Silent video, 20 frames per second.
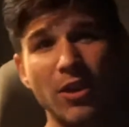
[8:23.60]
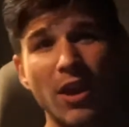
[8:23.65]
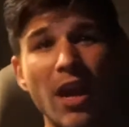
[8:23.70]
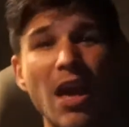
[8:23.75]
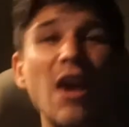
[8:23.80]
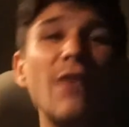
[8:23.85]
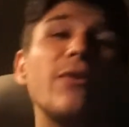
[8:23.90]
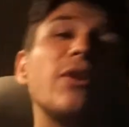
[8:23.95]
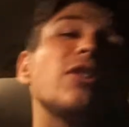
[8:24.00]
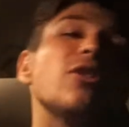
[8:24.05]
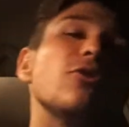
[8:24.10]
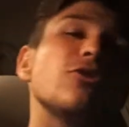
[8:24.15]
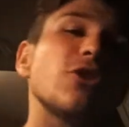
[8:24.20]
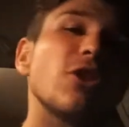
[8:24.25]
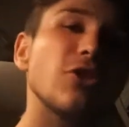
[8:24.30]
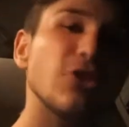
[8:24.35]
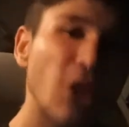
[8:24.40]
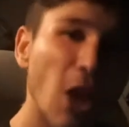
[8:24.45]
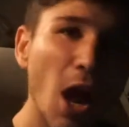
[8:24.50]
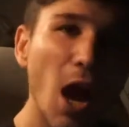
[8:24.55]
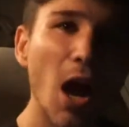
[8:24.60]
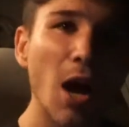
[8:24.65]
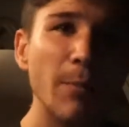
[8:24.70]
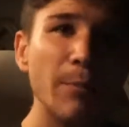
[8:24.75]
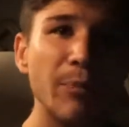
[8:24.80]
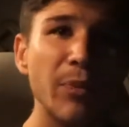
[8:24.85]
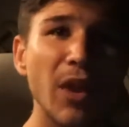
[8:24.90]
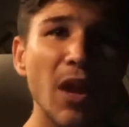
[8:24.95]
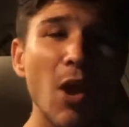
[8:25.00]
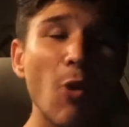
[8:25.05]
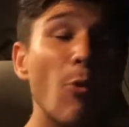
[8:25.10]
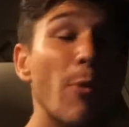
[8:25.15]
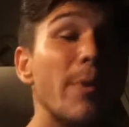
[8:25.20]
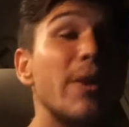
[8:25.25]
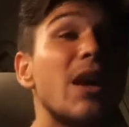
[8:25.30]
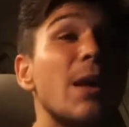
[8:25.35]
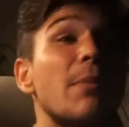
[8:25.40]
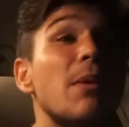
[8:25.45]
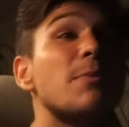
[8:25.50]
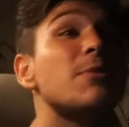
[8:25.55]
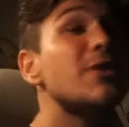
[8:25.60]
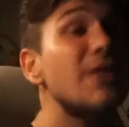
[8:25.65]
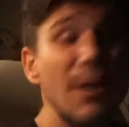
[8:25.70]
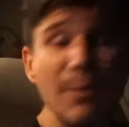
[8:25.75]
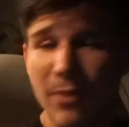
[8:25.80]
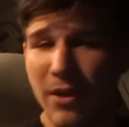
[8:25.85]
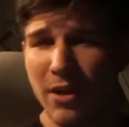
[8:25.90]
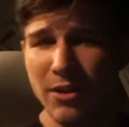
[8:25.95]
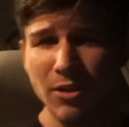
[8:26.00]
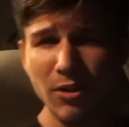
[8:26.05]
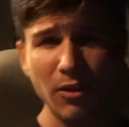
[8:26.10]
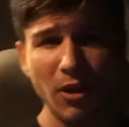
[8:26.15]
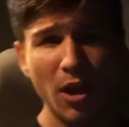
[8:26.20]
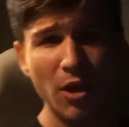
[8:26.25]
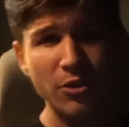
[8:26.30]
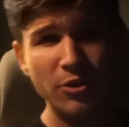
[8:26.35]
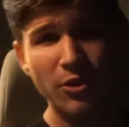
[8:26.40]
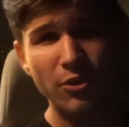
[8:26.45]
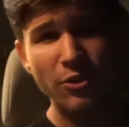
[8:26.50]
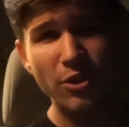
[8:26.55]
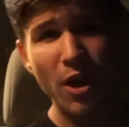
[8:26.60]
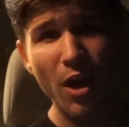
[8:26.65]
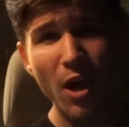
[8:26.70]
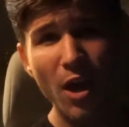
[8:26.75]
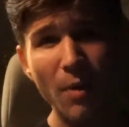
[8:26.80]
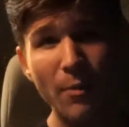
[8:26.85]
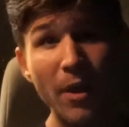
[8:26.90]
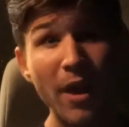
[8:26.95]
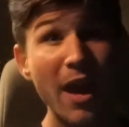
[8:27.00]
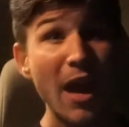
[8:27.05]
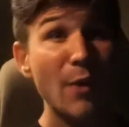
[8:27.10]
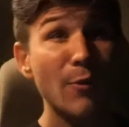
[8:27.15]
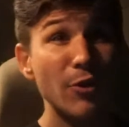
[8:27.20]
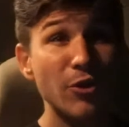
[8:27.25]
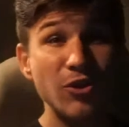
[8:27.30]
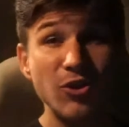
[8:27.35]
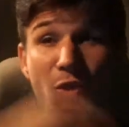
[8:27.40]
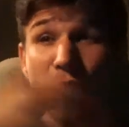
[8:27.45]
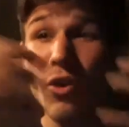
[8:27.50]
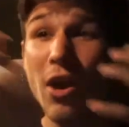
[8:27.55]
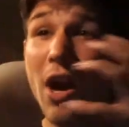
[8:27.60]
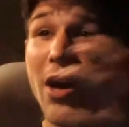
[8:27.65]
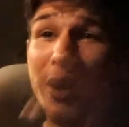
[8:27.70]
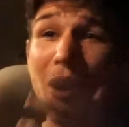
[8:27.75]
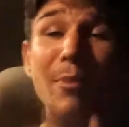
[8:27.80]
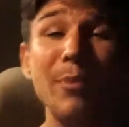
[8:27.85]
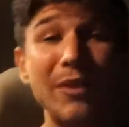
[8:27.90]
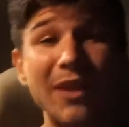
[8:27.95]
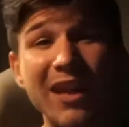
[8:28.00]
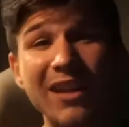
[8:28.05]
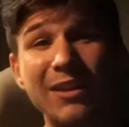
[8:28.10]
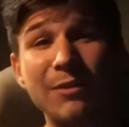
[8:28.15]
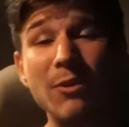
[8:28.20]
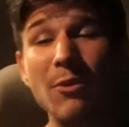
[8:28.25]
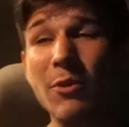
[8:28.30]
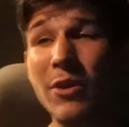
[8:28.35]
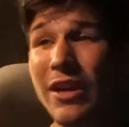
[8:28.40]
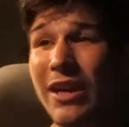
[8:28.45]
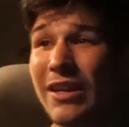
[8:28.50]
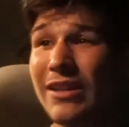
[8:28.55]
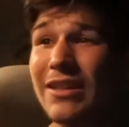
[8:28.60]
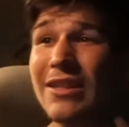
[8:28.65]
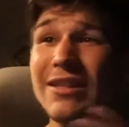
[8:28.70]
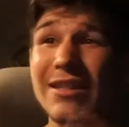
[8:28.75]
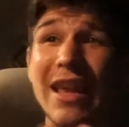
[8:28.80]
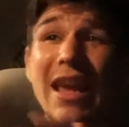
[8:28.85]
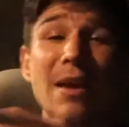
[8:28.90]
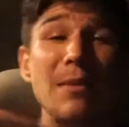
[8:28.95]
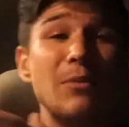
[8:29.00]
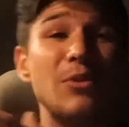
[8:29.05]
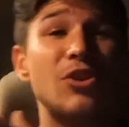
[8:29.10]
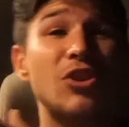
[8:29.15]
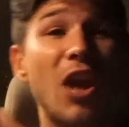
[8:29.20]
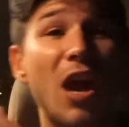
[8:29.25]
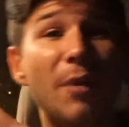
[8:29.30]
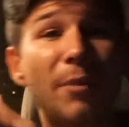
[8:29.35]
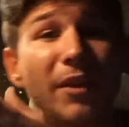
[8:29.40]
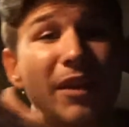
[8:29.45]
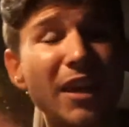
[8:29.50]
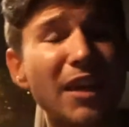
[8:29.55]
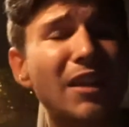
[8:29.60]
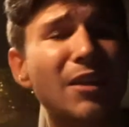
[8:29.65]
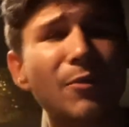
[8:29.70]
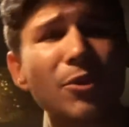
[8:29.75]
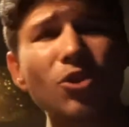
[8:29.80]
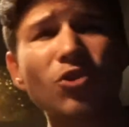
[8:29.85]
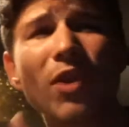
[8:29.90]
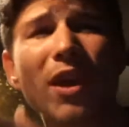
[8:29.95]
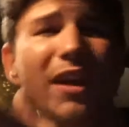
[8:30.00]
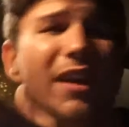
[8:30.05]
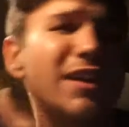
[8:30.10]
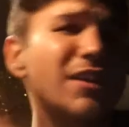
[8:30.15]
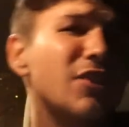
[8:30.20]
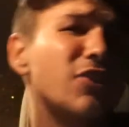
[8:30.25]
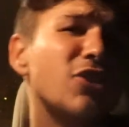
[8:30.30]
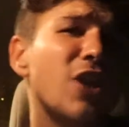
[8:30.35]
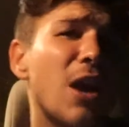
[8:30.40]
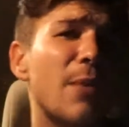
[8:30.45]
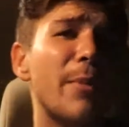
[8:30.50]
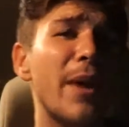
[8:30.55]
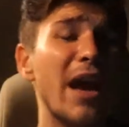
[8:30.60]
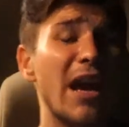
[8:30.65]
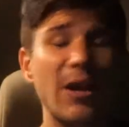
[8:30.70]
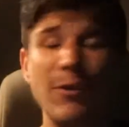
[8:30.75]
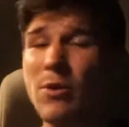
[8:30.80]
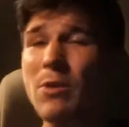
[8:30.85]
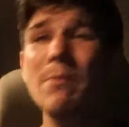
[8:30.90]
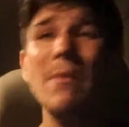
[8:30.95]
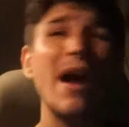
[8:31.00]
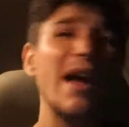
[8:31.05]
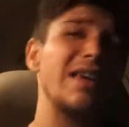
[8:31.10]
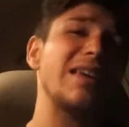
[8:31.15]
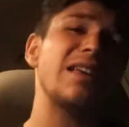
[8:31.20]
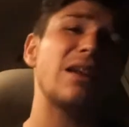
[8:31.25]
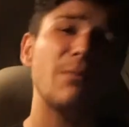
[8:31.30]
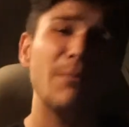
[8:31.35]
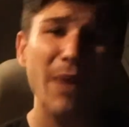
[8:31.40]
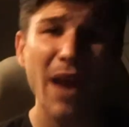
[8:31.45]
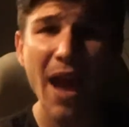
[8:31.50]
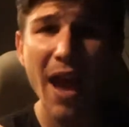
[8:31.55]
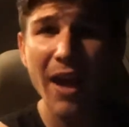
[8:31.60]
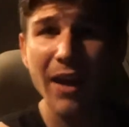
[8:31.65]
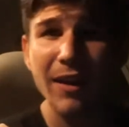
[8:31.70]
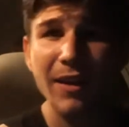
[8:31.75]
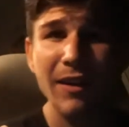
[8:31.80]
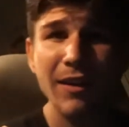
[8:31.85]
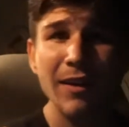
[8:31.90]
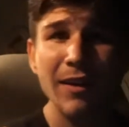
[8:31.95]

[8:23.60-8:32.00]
If we lose our job, we become upset because we lost our job. And we're so caught up in that we want to get the same job again, that we try to get the job back and we might get it back.